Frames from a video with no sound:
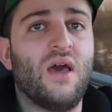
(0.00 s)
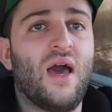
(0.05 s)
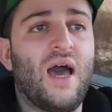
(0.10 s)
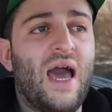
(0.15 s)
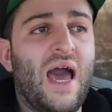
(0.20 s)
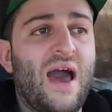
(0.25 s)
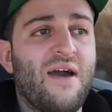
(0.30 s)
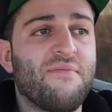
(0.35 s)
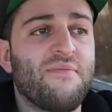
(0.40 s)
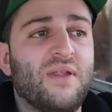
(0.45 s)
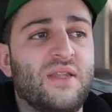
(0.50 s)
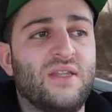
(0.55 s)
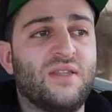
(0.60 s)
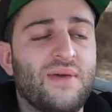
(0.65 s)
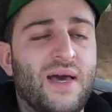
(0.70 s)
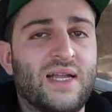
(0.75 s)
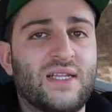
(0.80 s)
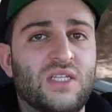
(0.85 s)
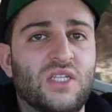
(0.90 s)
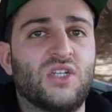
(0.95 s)
I haven't been
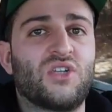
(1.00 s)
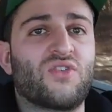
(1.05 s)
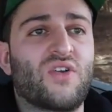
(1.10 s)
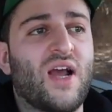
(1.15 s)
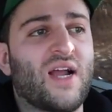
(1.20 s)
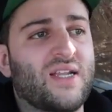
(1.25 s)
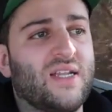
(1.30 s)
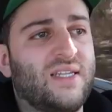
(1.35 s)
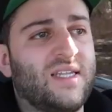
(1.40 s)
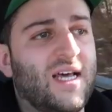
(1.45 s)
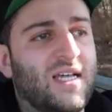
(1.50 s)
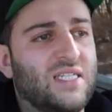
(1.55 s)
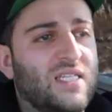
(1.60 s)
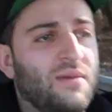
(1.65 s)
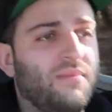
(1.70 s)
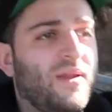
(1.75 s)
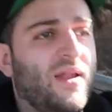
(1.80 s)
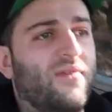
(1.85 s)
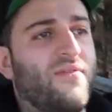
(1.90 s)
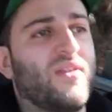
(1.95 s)
back to the track to test
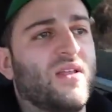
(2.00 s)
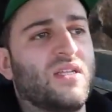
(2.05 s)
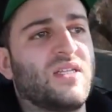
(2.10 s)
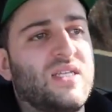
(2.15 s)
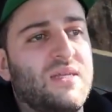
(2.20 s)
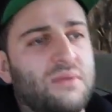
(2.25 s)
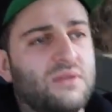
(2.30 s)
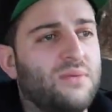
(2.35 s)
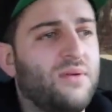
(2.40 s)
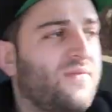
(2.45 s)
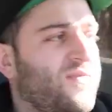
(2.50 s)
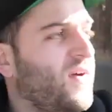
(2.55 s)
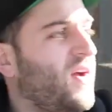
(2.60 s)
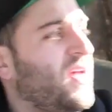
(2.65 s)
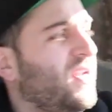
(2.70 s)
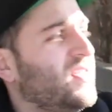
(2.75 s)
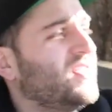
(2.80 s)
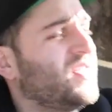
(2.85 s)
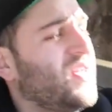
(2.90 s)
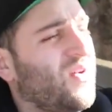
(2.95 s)
it, but everything seems to be
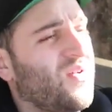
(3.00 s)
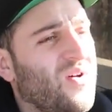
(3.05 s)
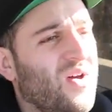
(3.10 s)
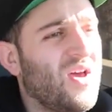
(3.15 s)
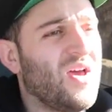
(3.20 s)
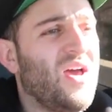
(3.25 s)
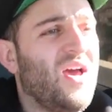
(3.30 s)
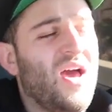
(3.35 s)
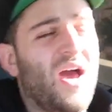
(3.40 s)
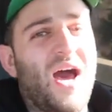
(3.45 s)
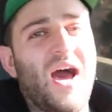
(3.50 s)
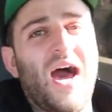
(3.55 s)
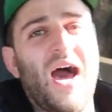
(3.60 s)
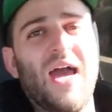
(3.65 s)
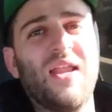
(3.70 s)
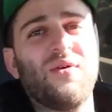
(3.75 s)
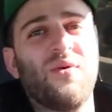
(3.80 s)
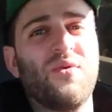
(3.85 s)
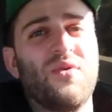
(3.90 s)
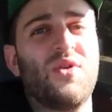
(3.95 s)
fine. So
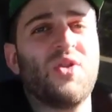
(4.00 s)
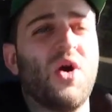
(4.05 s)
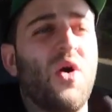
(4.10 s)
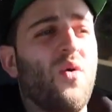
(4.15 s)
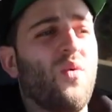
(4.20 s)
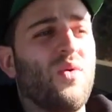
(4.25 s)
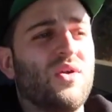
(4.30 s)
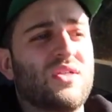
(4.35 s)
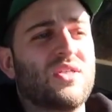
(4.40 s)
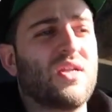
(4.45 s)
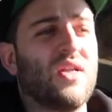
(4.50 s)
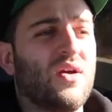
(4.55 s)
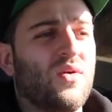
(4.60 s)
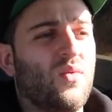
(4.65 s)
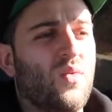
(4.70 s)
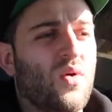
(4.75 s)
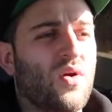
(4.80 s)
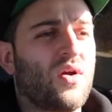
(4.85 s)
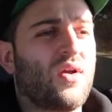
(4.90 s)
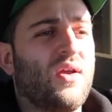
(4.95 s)
I don't know what's gonna
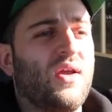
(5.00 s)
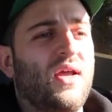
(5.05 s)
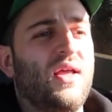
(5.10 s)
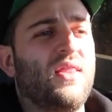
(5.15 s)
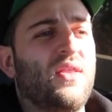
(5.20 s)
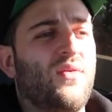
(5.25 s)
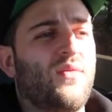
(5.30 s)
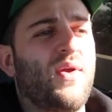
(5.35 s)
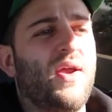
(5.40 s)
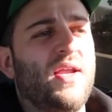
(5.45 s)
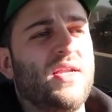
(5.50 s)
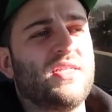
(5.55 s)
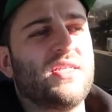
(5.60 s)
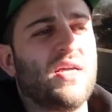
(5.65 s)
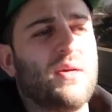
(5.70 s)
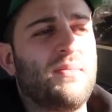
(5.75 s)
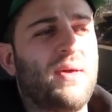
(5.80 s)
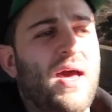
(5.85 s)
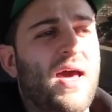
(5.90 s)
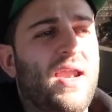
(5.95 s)
work in the range
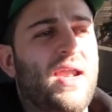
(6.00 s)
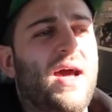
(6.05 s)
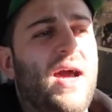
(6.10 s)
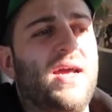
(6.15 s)
I'm at.